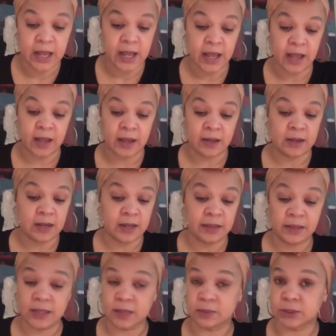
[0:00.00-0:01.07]
And I
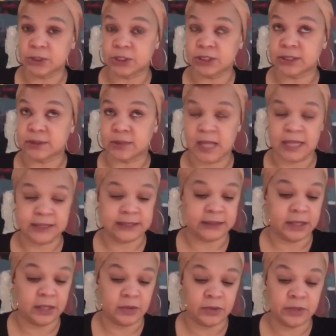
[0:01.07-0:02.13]
think it was just last
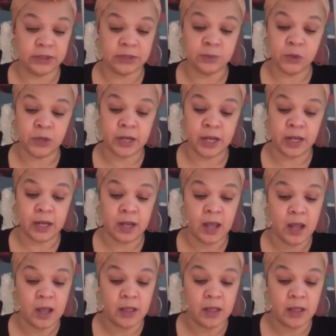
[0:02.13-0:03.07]
night or this morning,